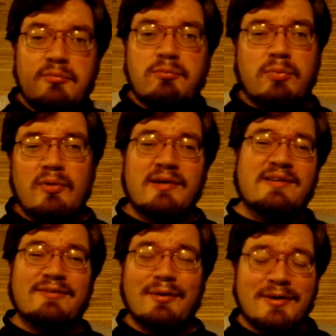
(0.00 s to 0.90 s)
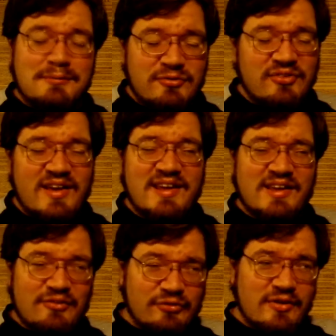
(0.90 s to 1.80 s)
what I'm saying
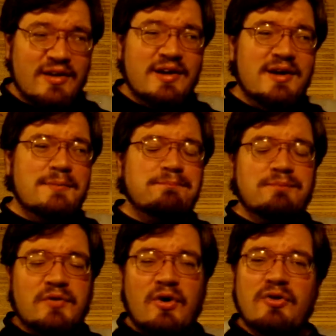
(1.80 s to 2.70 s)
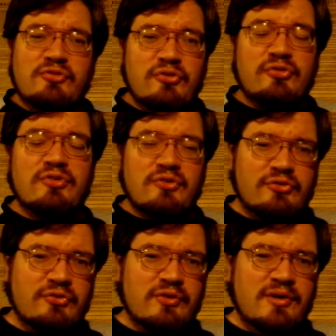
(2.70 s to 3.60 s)
is,
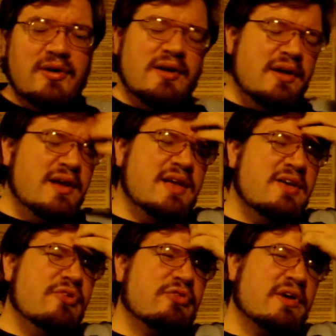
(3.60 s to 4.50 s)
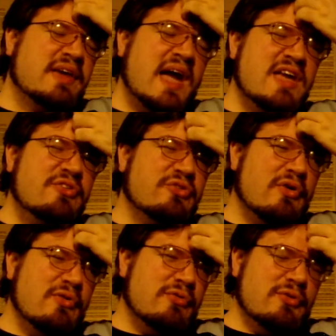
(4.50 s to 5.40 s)
consciousness is a case
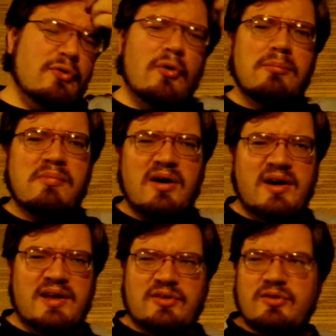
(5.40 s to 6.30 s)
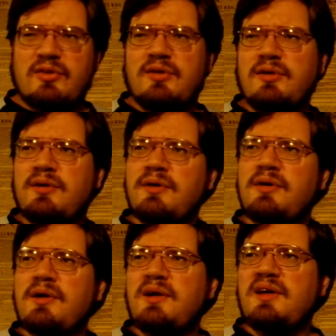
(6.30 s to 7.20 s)
of your mind
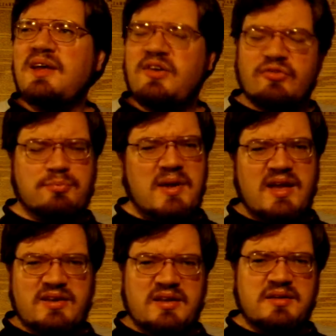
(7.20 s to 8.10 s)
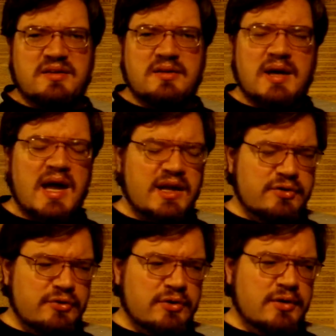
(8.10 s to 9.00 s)
expanding, and
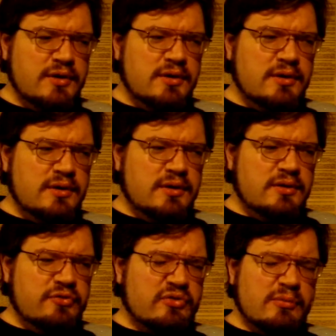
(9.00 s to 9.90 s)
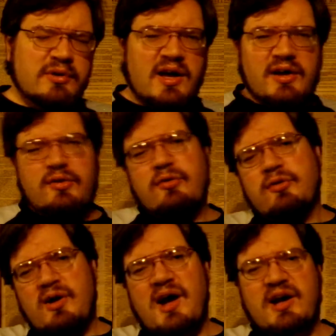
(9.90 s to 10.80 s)
some would argue your
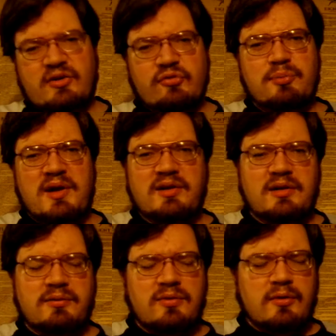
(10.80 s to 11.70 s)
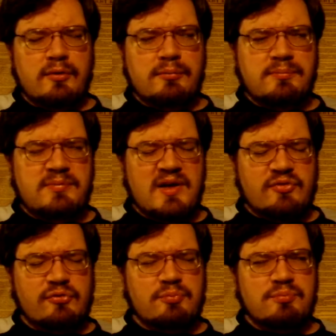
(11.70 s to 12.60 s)
heart expanding, though
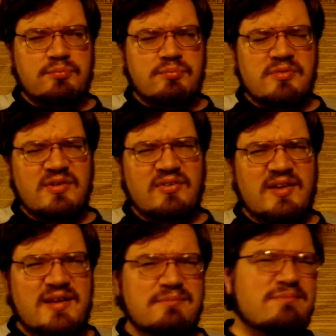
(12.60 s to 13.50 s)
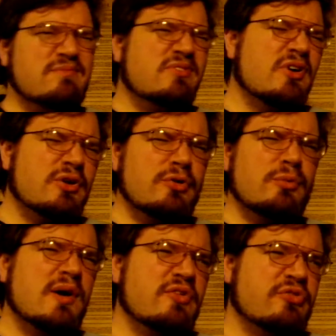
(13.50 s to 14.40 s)
that's really not a good
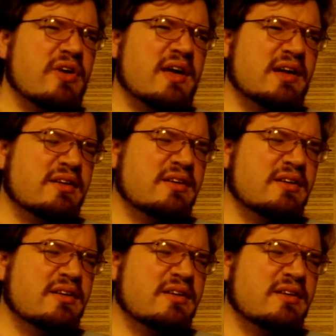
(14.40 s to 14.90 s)
way of saying it.